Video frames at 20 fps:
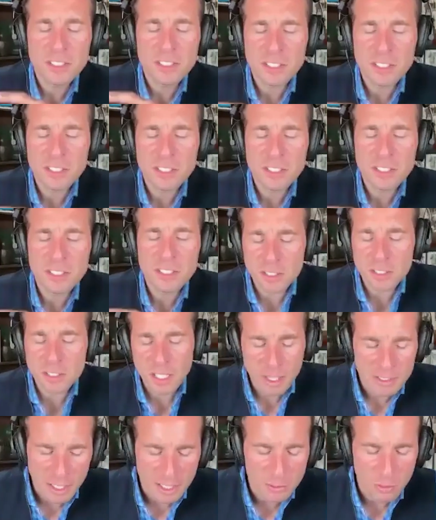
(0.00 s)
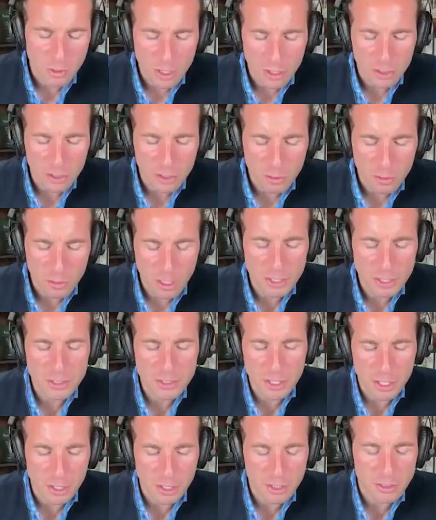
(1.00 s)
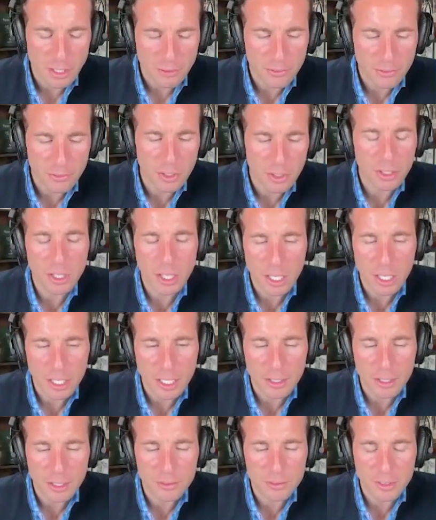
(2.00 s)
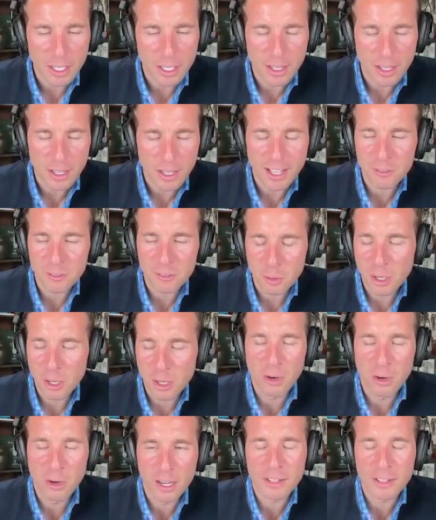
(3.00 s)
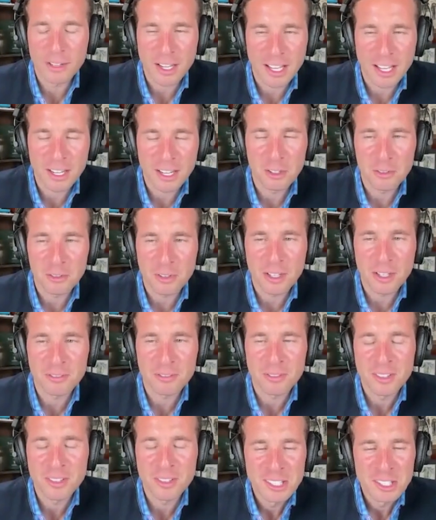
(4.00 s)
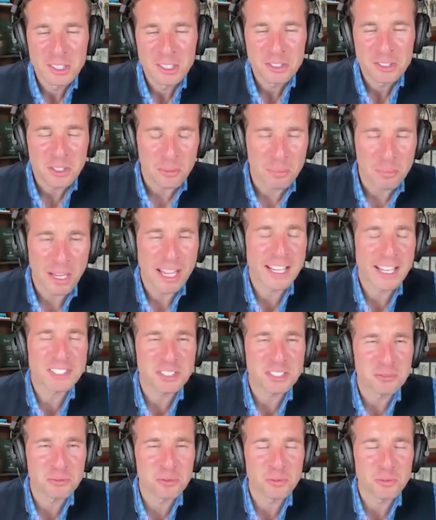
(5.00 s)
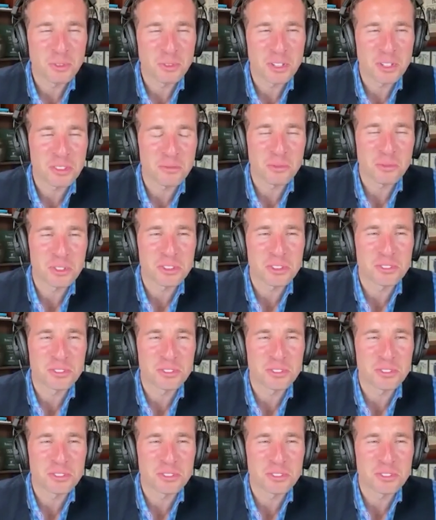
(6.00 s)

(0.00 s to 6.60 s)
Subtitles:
if I could I want to just ask one other question here because I feel like I don't know if I've the passion with